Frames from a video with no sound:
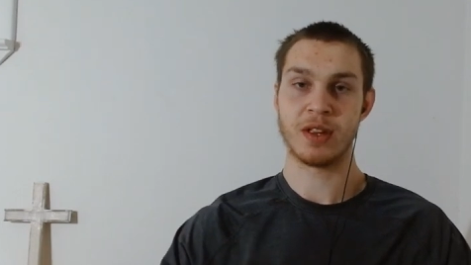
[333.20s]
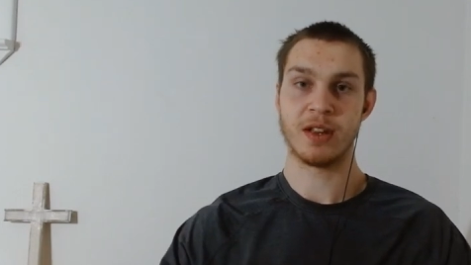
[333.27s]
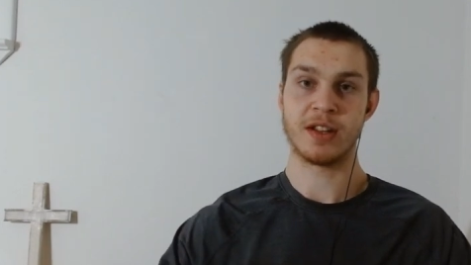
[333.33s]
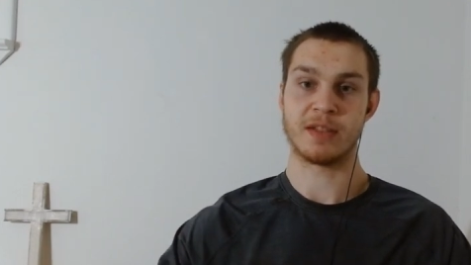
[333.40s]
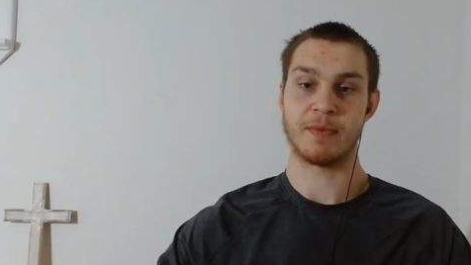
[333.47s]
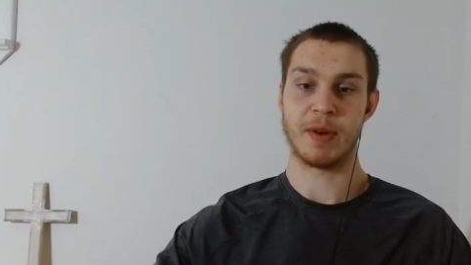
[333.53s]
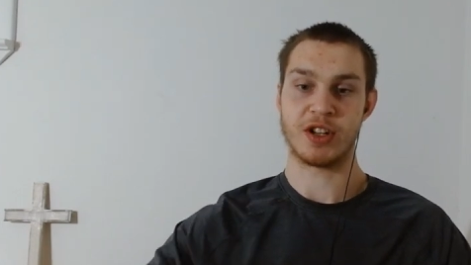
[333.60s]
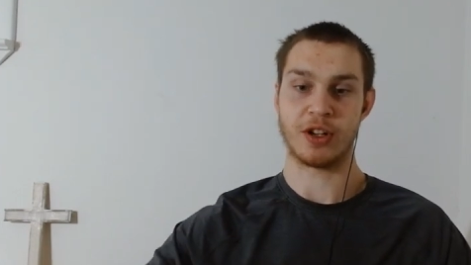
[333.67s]

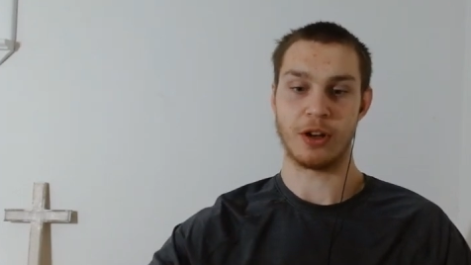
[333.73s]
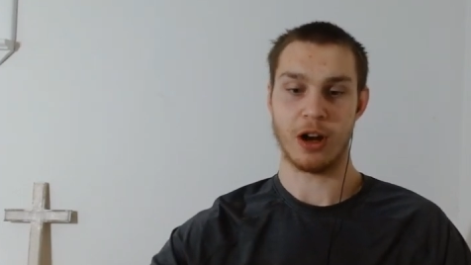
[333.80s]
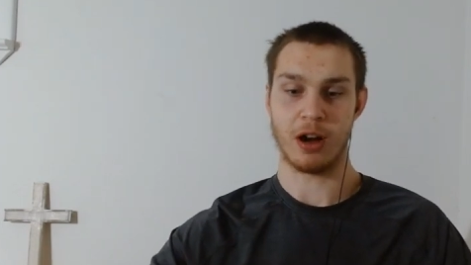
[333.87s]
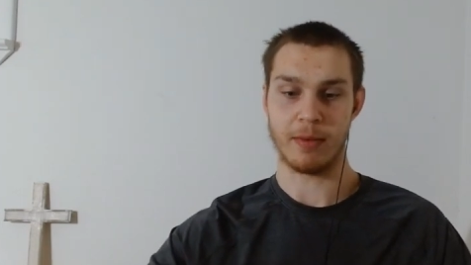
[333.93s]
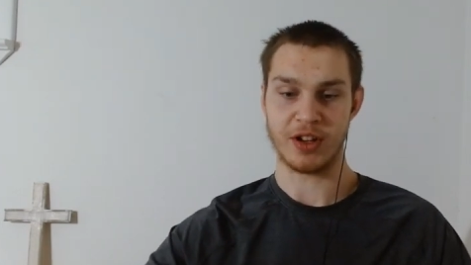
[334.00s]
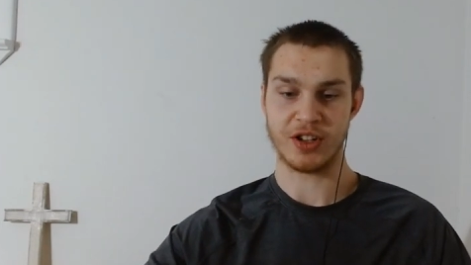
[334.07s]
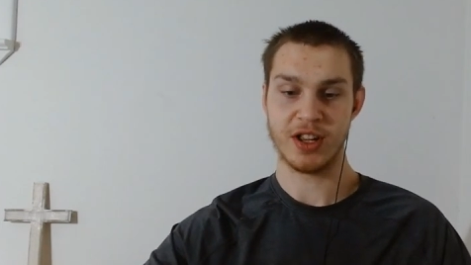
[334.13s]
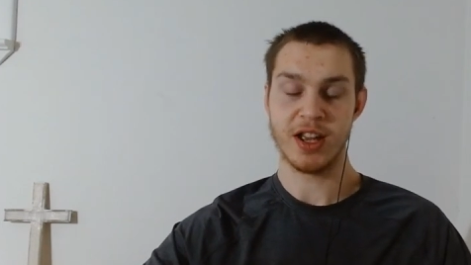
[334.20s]
It's a bunch of
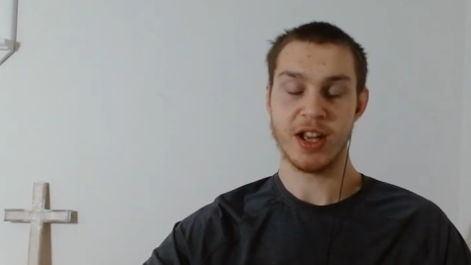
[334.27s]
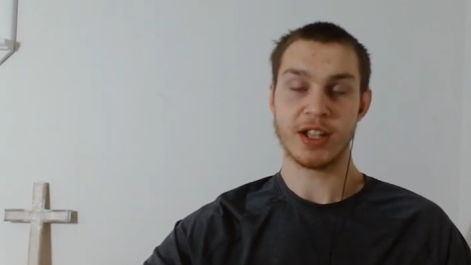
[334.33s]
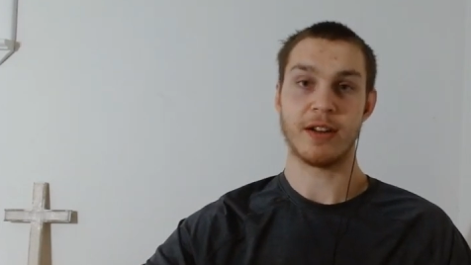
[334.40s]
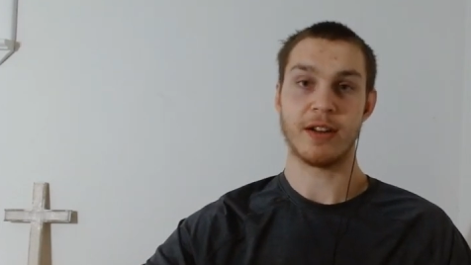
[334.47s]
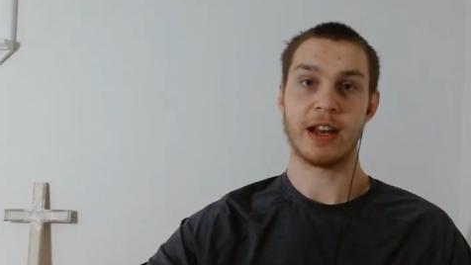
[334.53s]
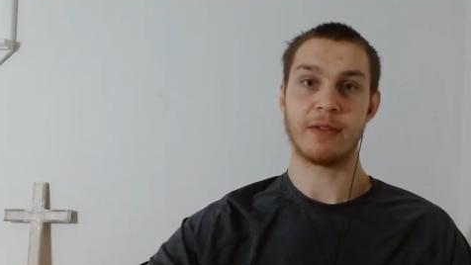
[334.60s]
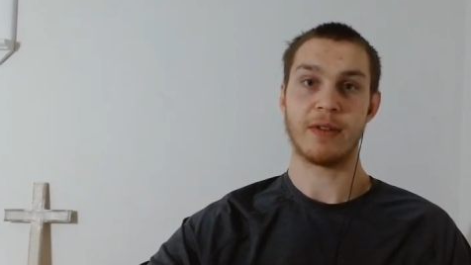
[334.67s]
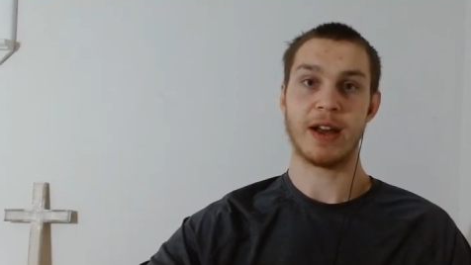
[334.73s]
garbage.
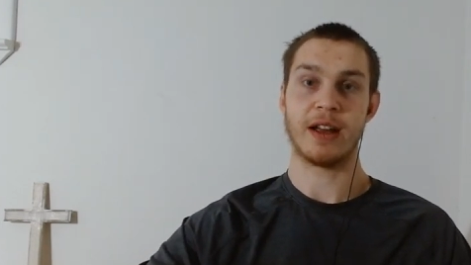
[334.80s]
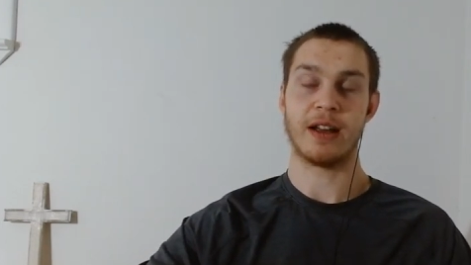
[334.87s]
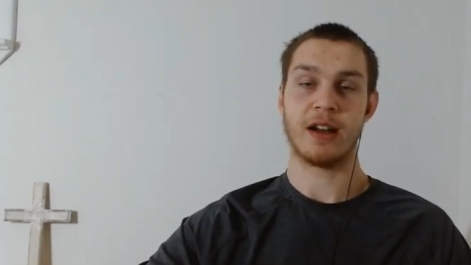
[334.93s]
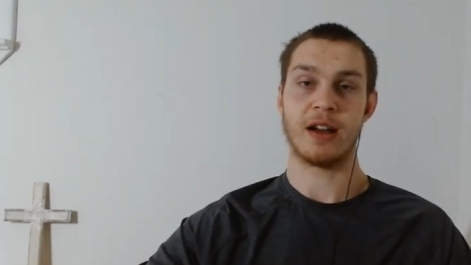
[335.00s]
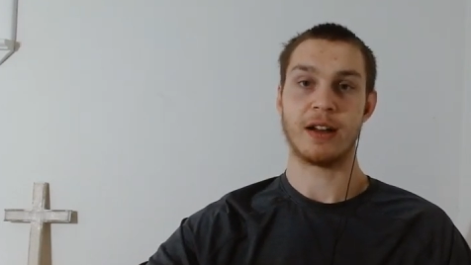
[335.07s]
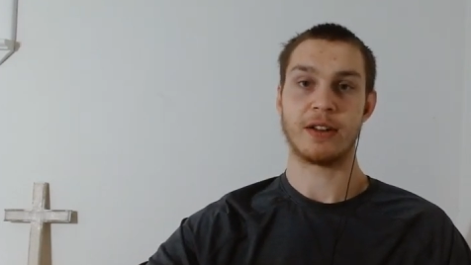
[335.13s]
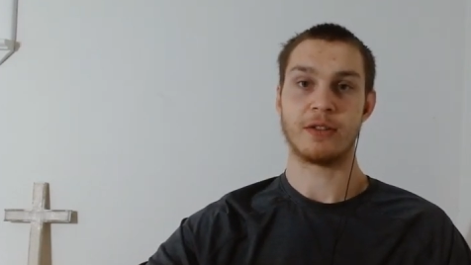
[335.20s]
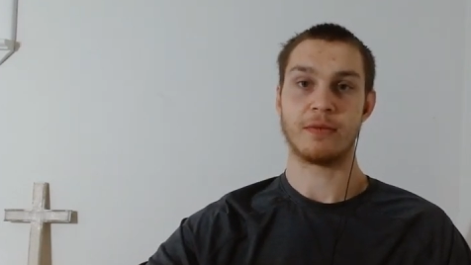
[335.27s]
So anyway,
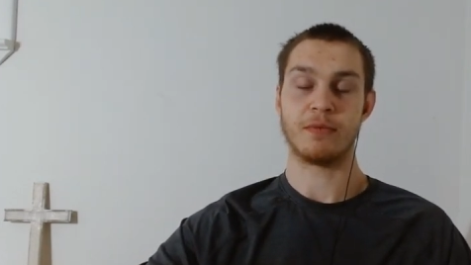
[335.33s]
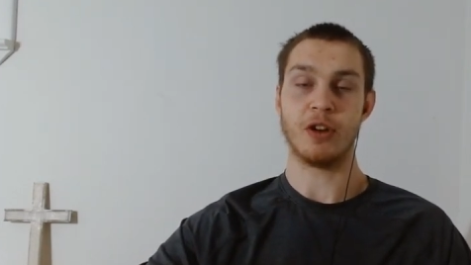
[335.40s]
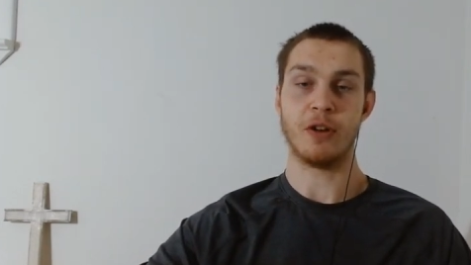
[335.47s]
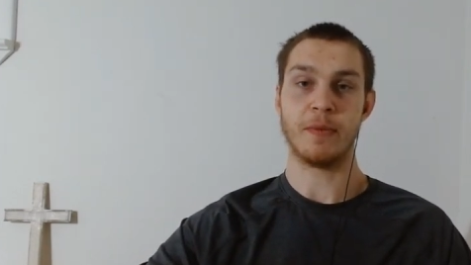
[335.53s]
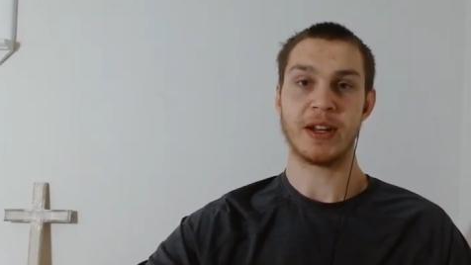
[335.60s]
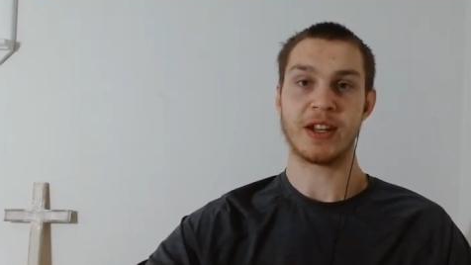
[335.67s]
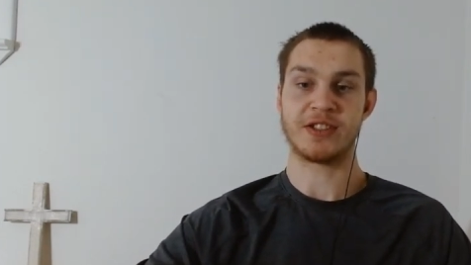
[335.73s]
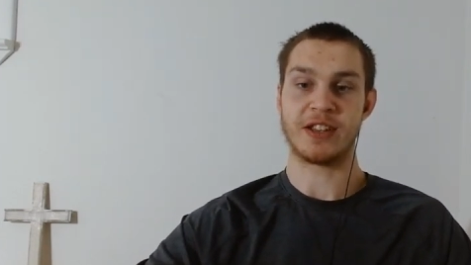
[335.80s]
don't
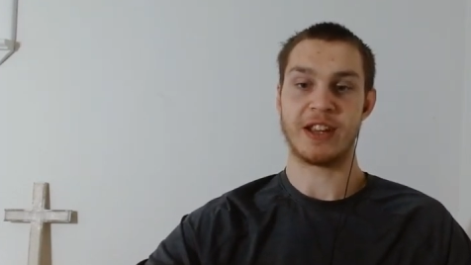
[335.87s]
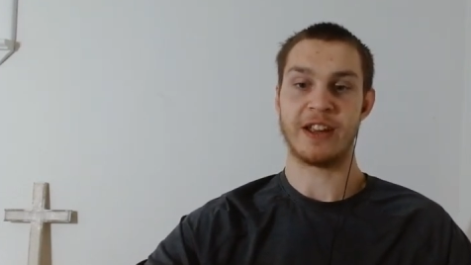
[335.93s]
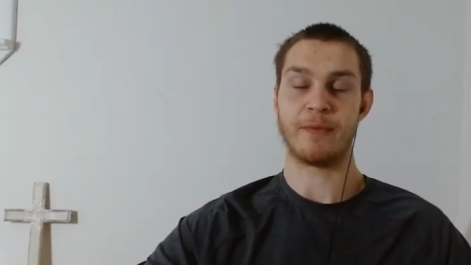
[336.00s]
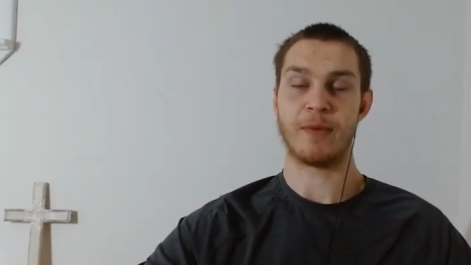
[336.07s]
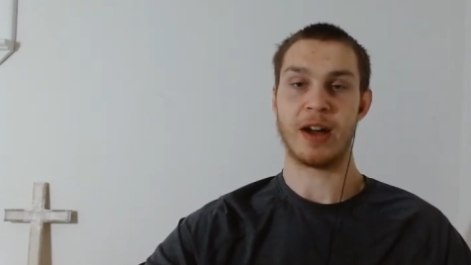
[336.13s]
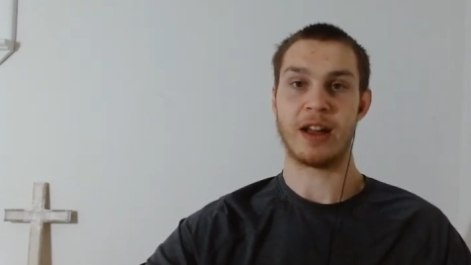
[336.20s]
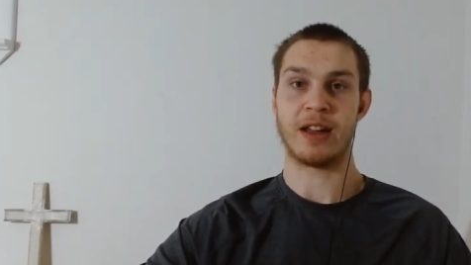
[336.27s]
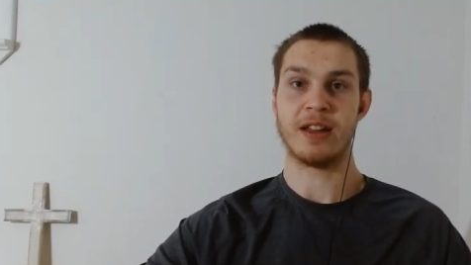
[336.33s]
be deceived
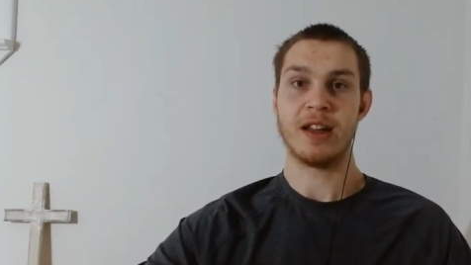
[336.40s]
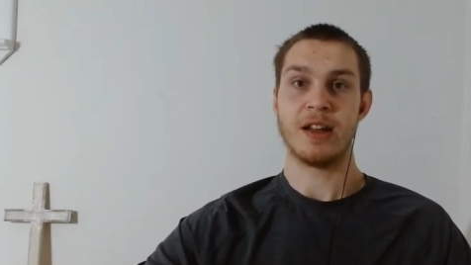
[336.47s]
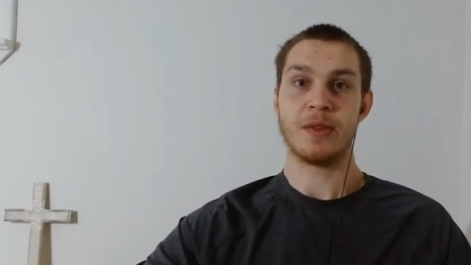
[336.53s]
by